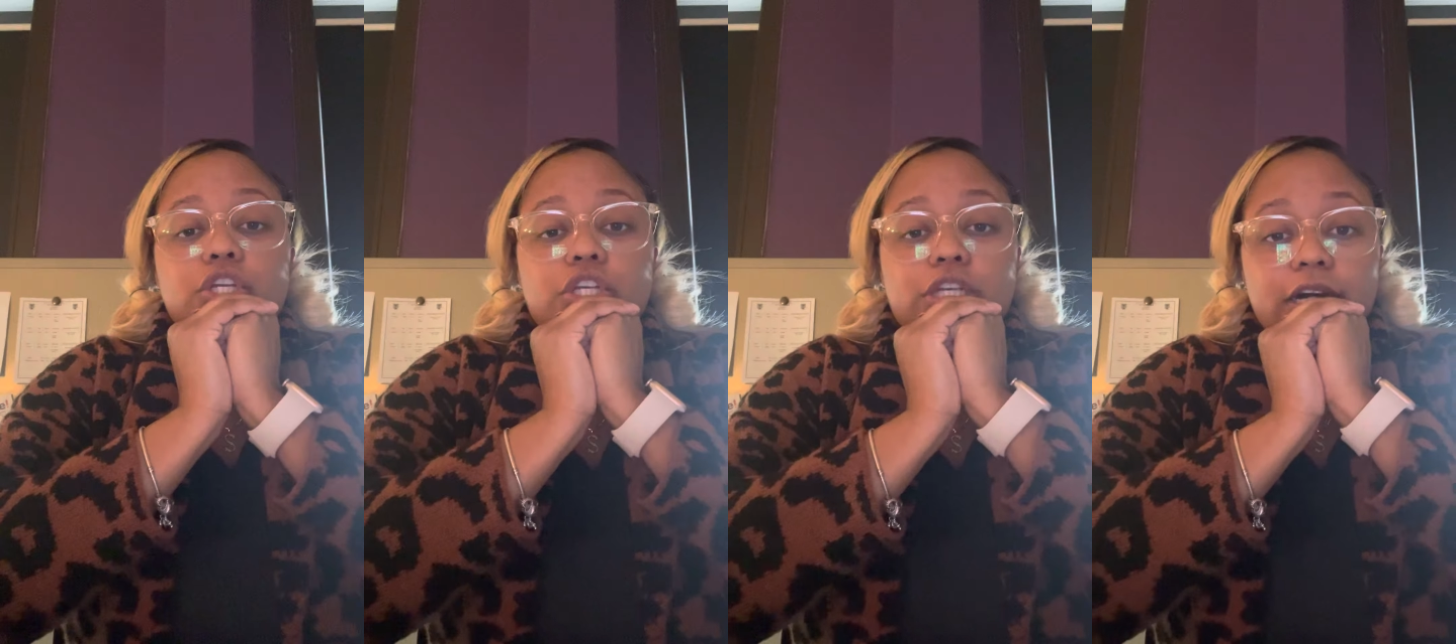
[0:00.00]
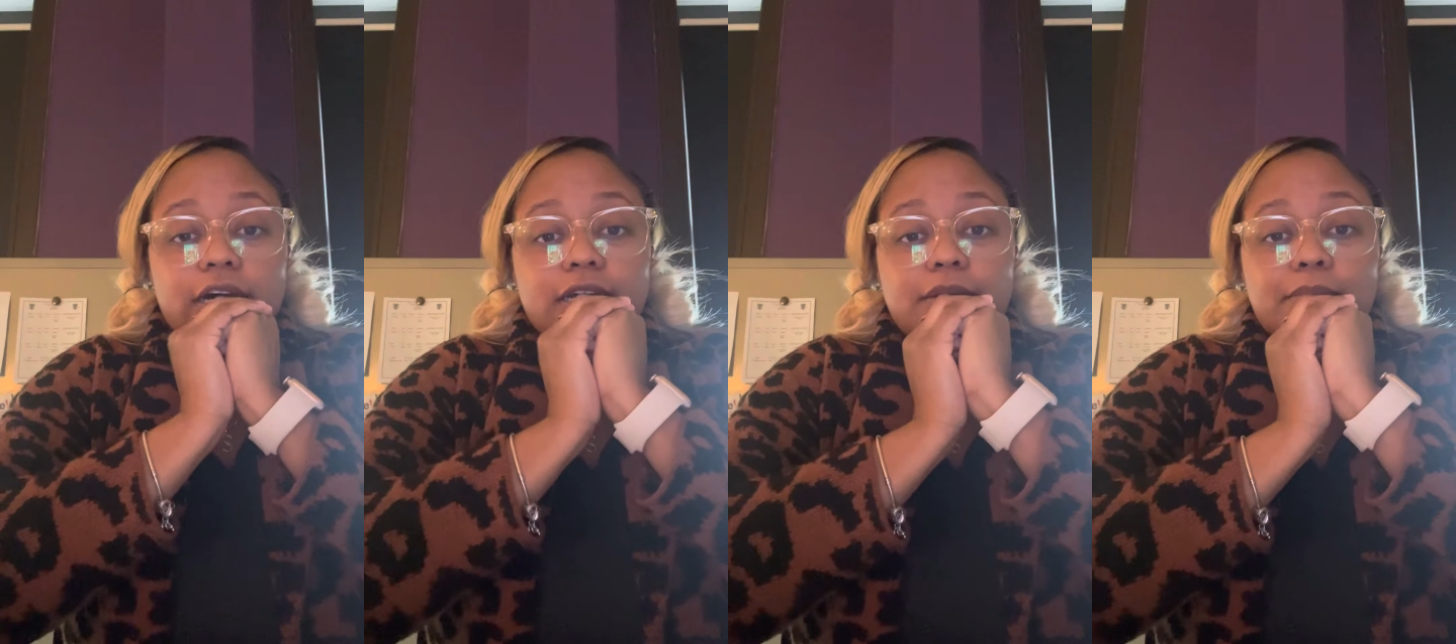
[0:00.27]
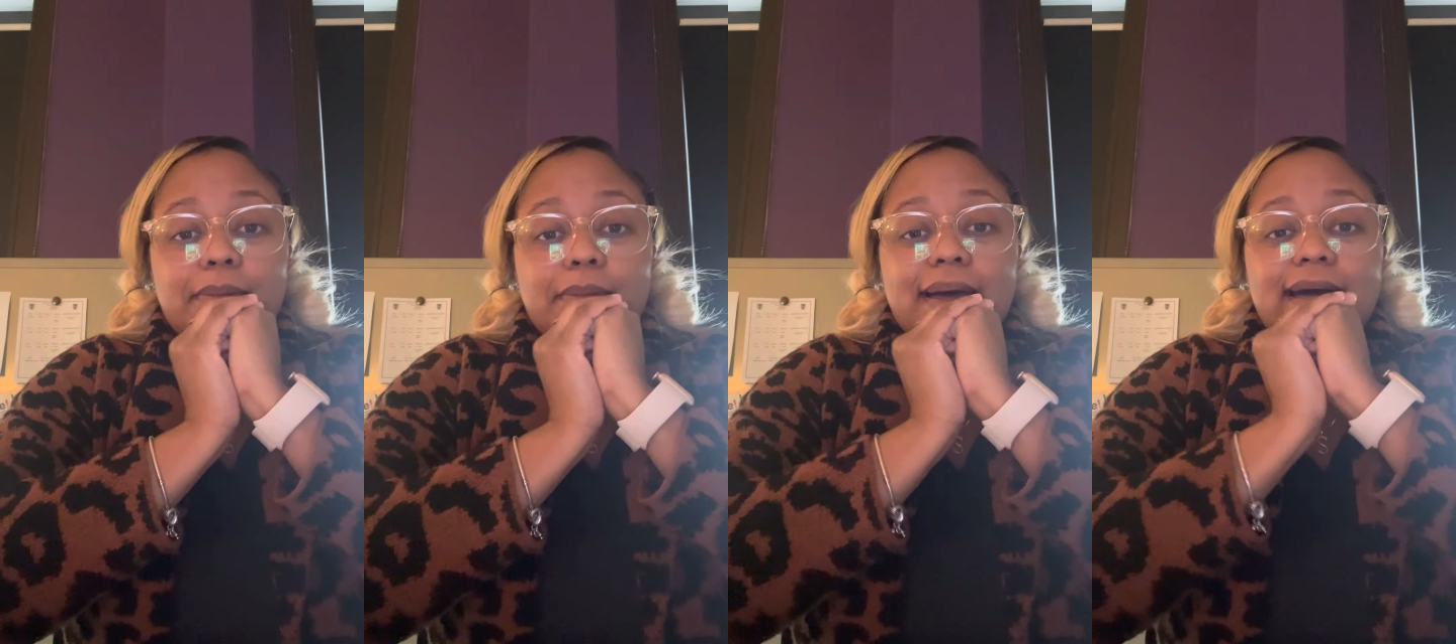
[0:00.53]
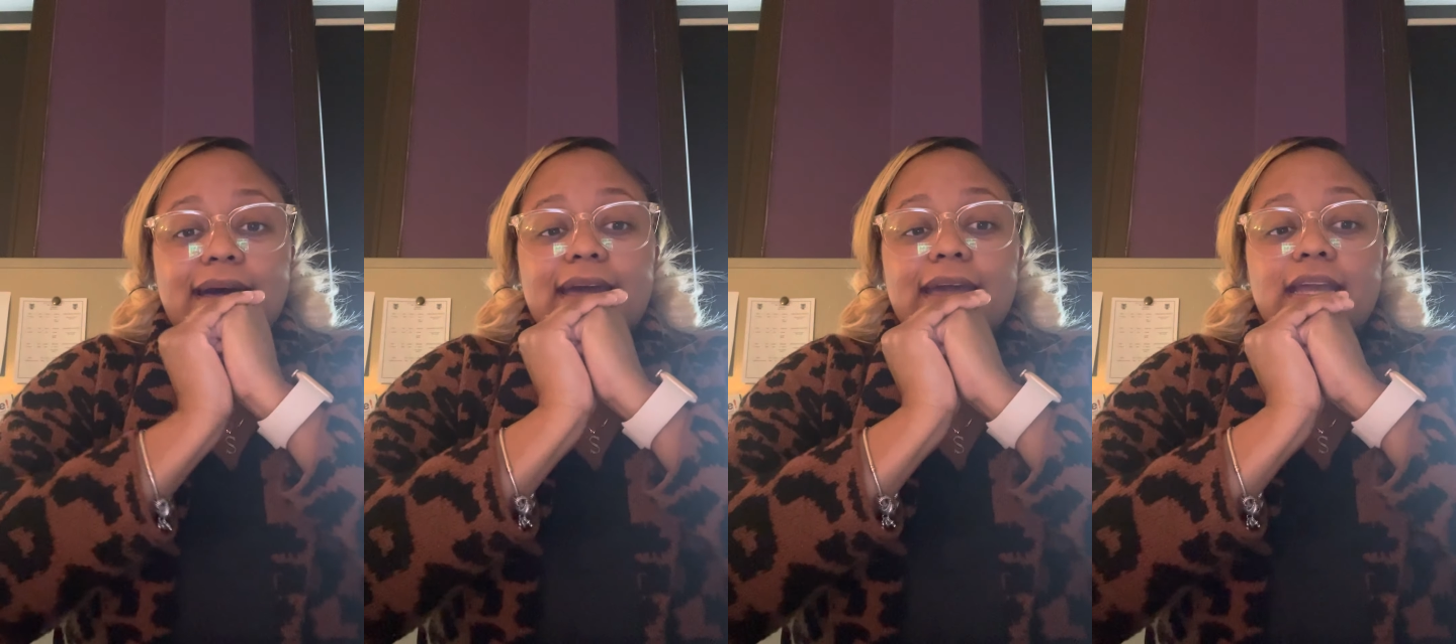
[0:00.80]
done
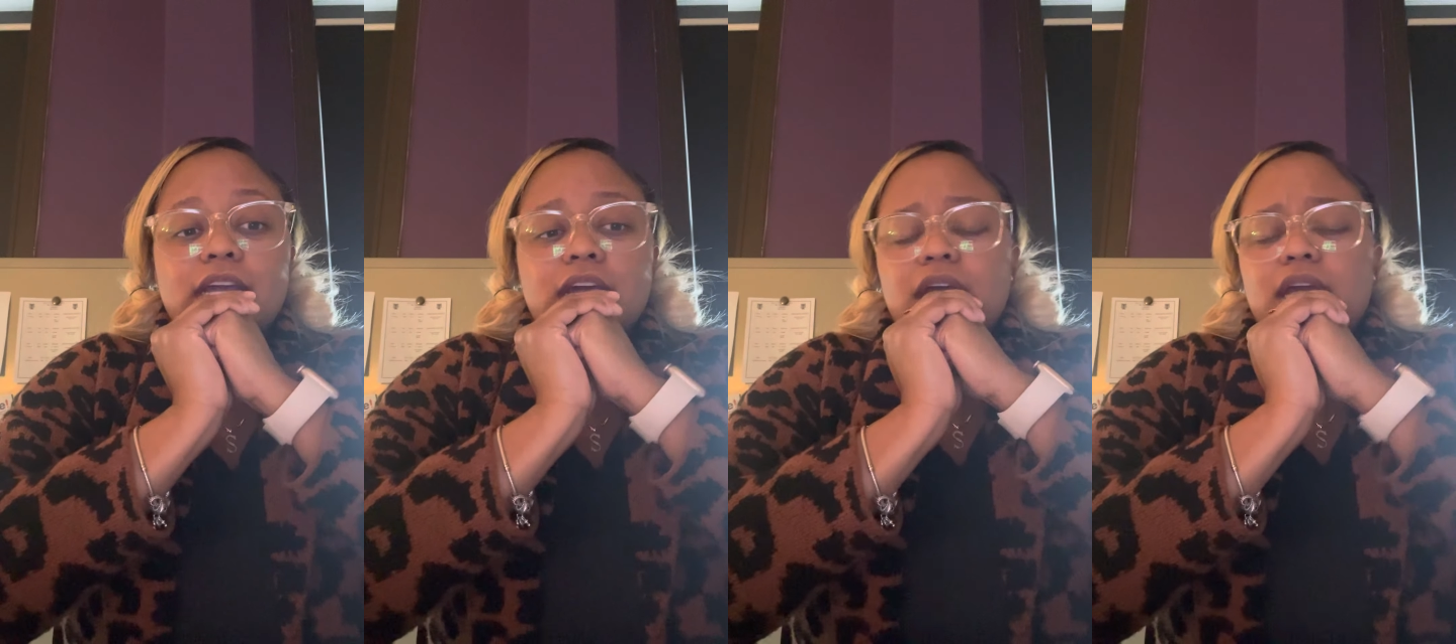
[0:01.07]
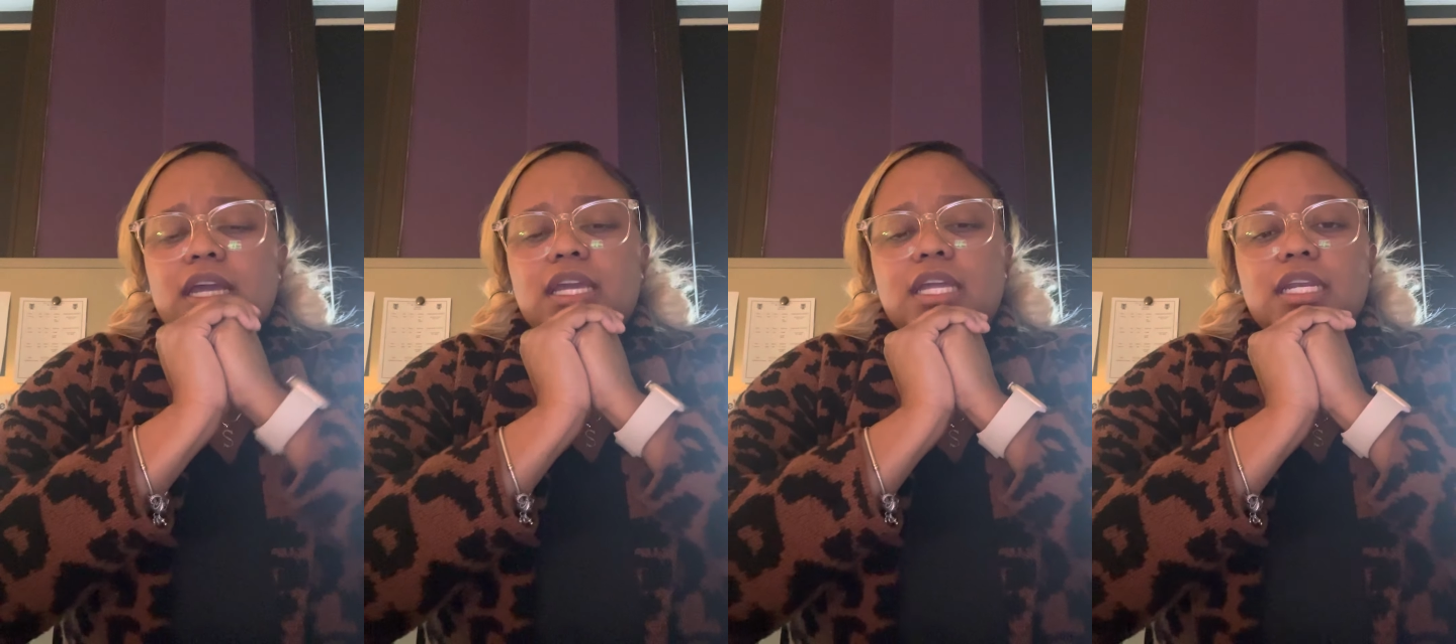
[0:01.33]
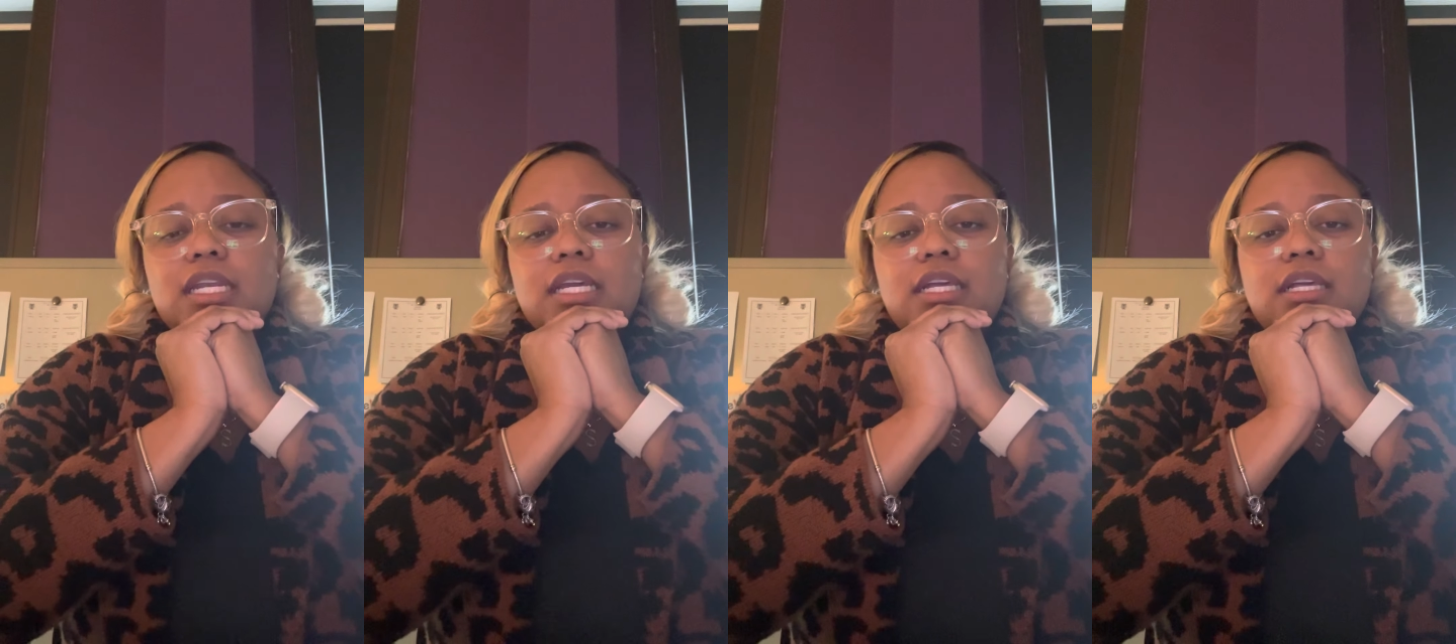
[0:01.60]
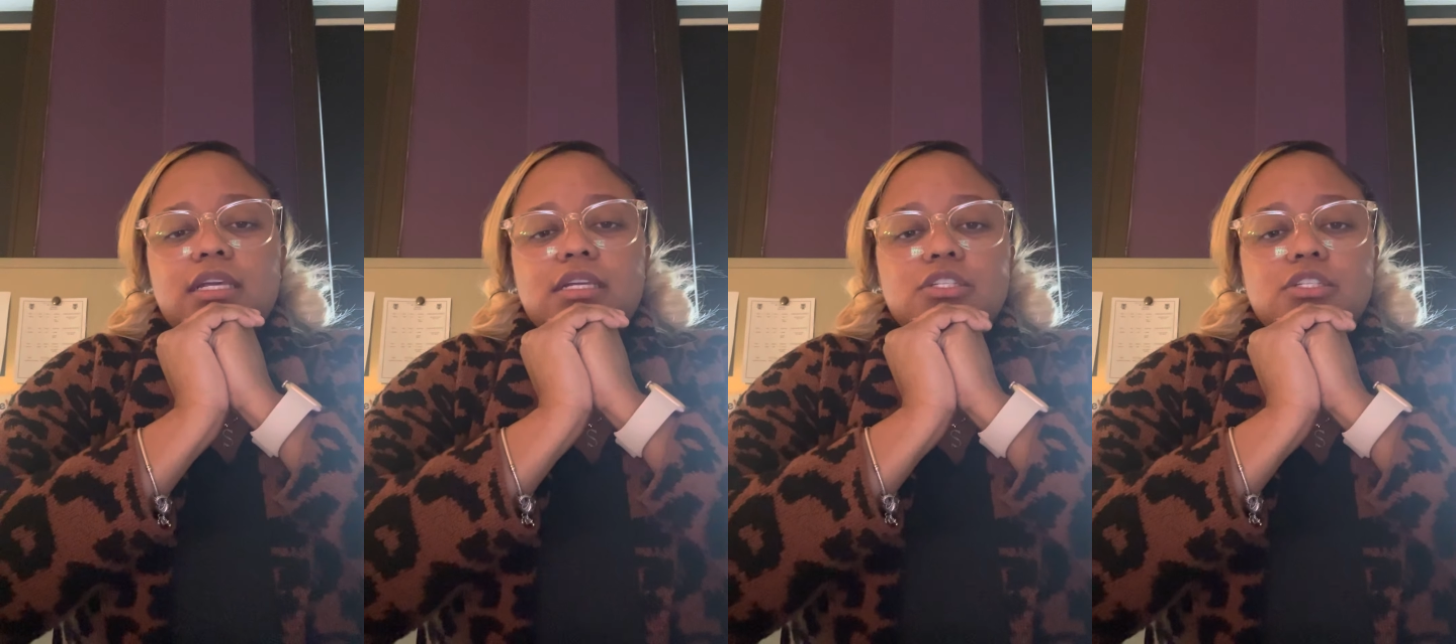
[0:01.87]
by any